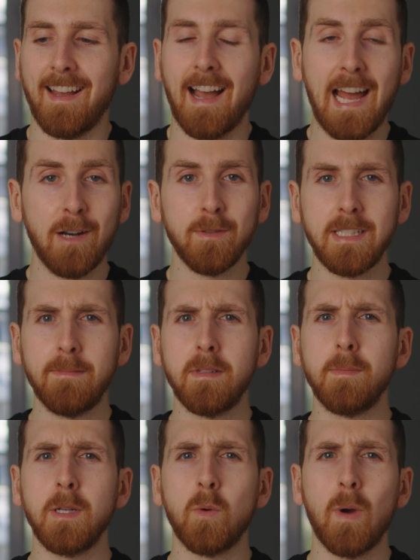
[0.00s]
I don't seem
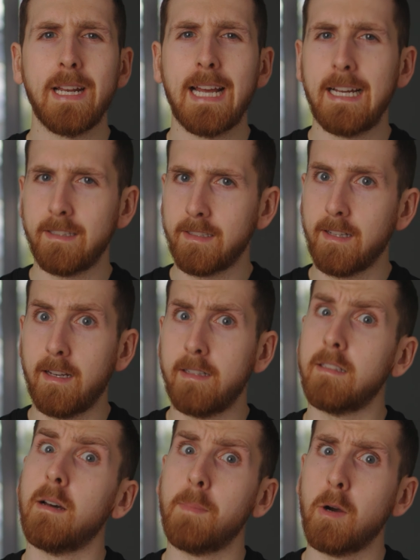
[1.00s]
to be quite as
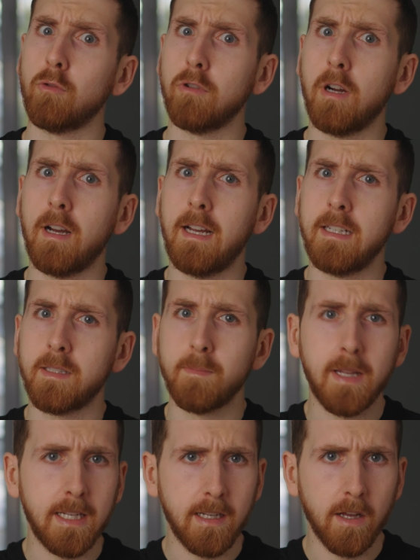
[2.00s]
excited about RAW as
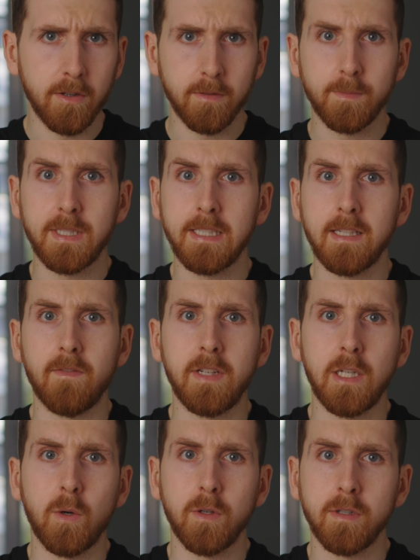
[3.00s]
many other
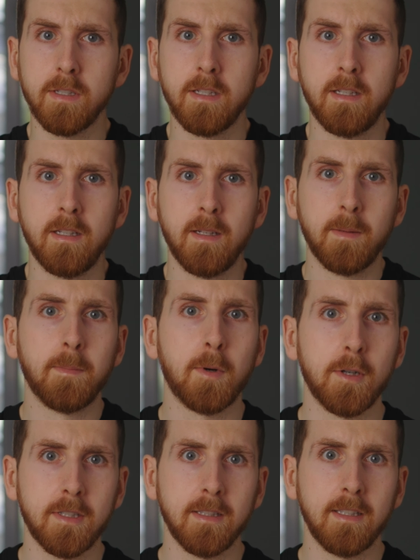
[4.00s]
C70 owners.
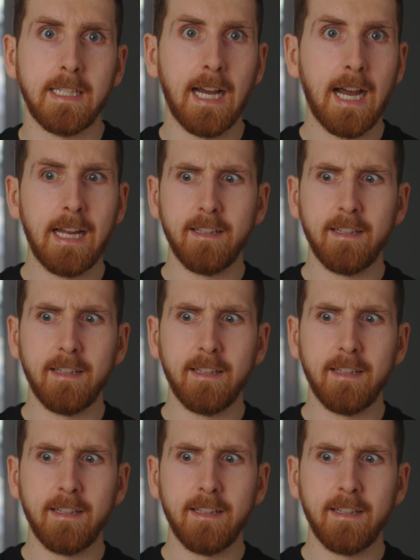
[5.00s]
Personally, I